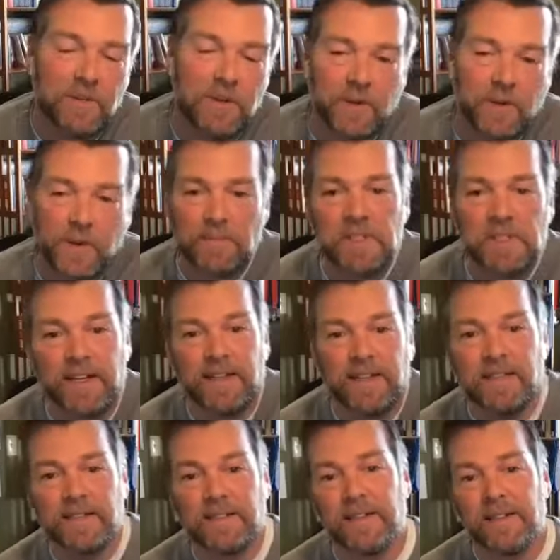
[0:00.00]
So our website
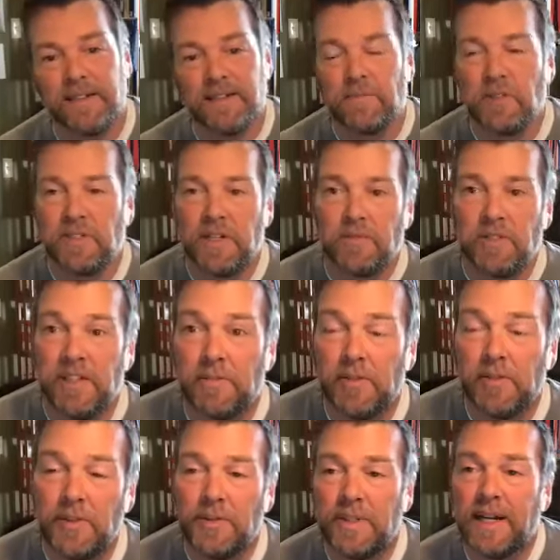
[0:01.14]
is uh,
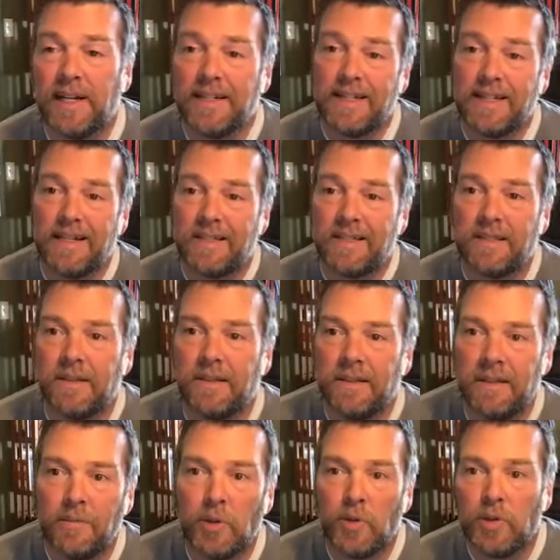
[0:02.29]

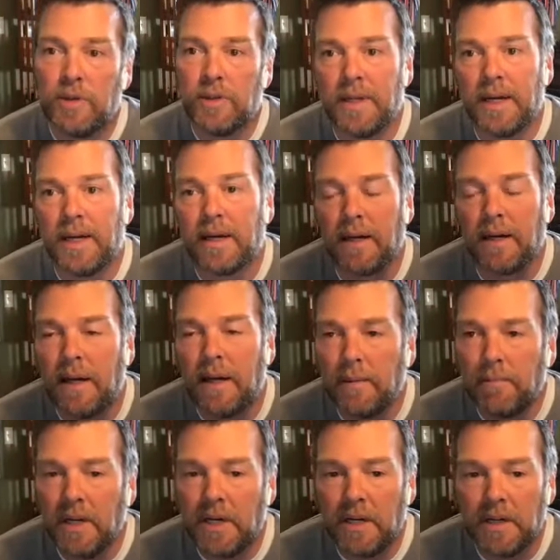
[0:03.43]

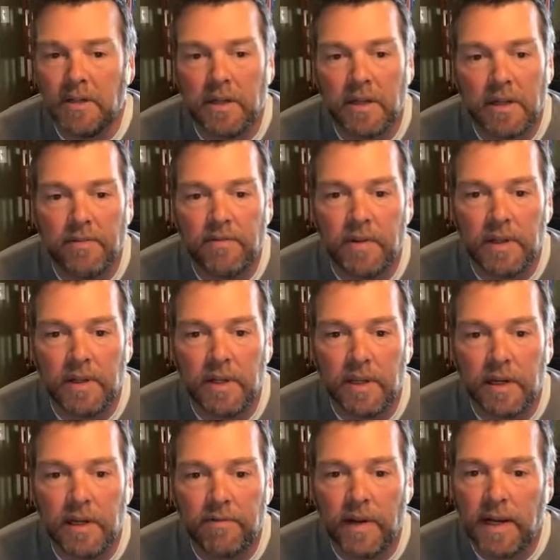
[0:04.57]
www.testdouble.com. Uh, you can definitely
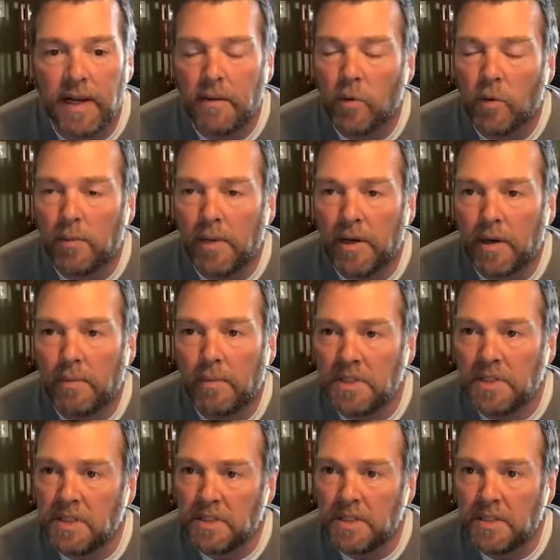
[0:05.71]
uh, find out more about our
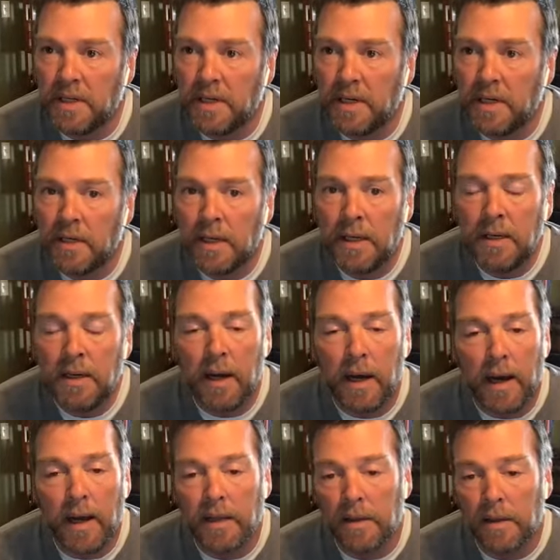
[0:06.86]
business there.
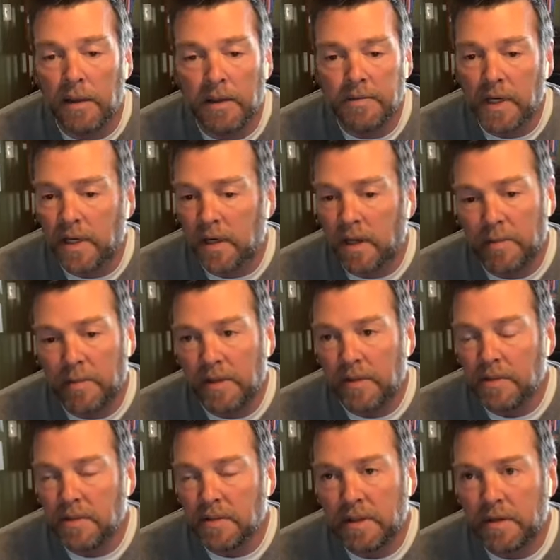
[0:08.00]
I love talking about
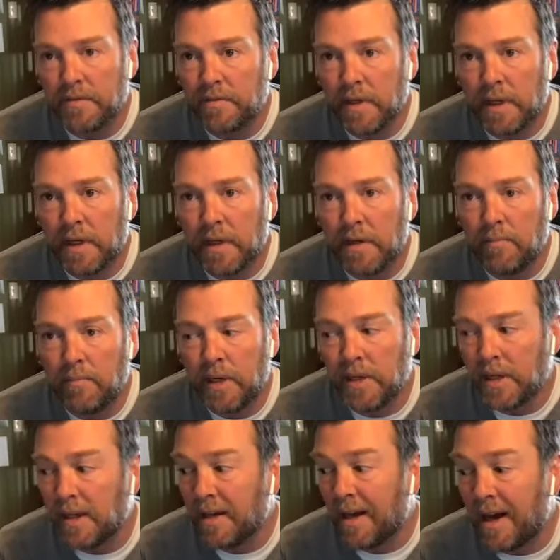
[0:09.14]
this stuff. Um,
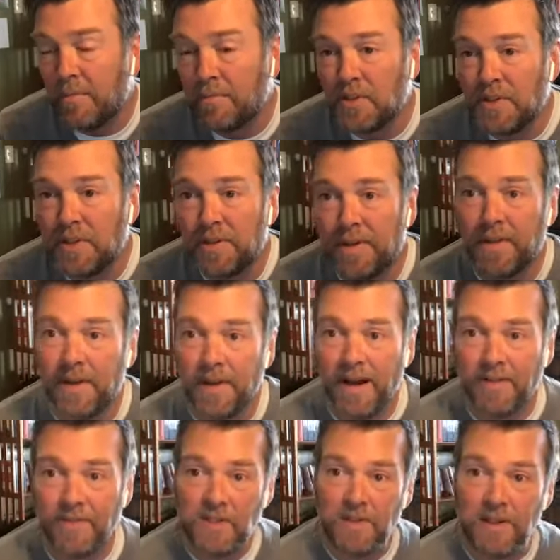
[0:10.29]
again, I'm still at the
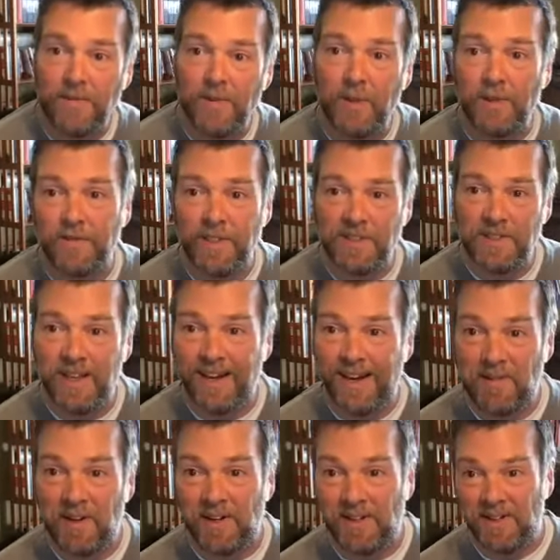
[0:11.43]
novice level of
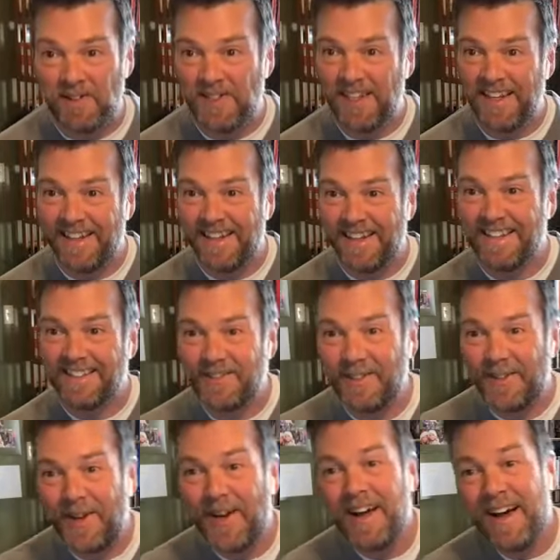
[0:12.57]
ESOP understanding,
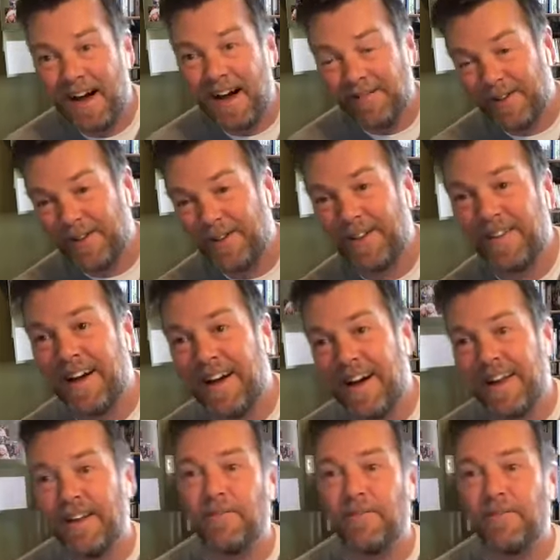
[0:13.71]
so I've learned a lot.